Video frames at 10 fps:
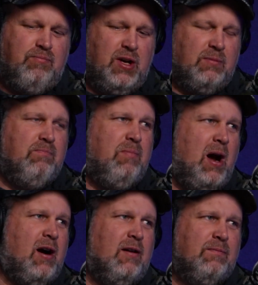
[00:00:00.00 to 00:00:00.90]
big
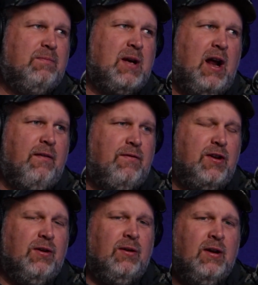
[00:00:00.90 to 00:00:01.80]
bear kind of
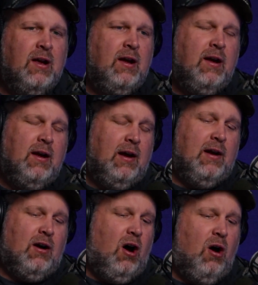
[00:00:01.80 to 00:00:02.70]
feel.
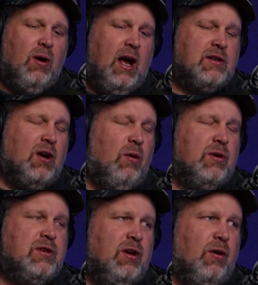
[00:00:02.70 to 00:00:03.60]
And as
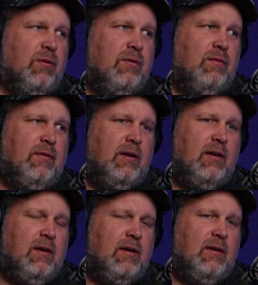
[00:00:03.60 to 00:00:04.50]
always,
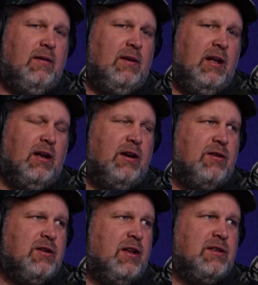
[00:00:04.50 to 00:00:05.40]
little
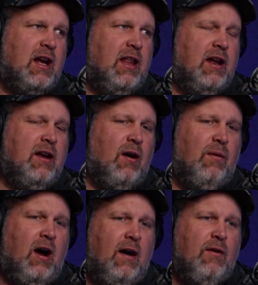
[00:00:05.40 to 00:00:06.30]
ears on the side of the head.
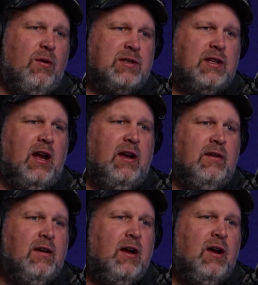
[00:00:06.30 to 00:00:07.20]
Now, I've always said
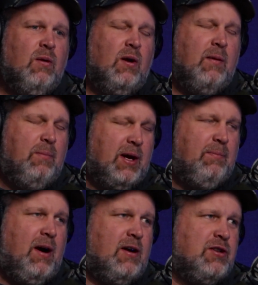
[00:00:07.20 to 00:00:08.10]
it. When a big
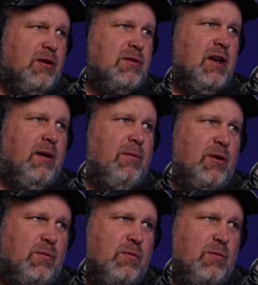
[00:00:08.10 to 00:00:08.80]
bear shows up or